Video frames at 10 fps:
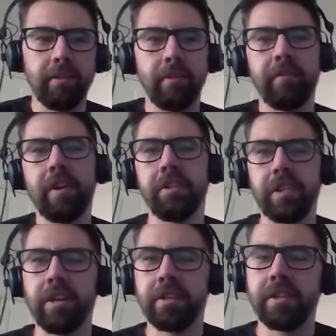There are various
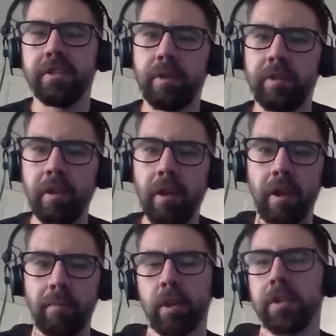challenges with
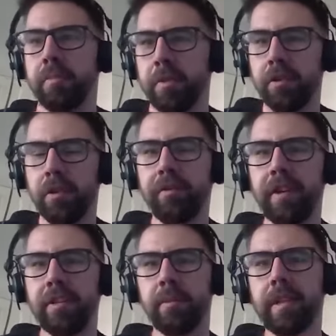um, customers that you're
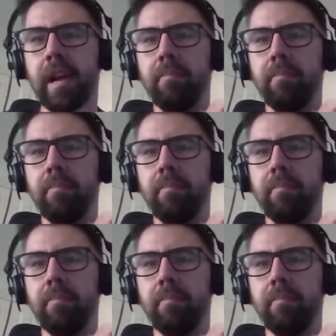faced with that.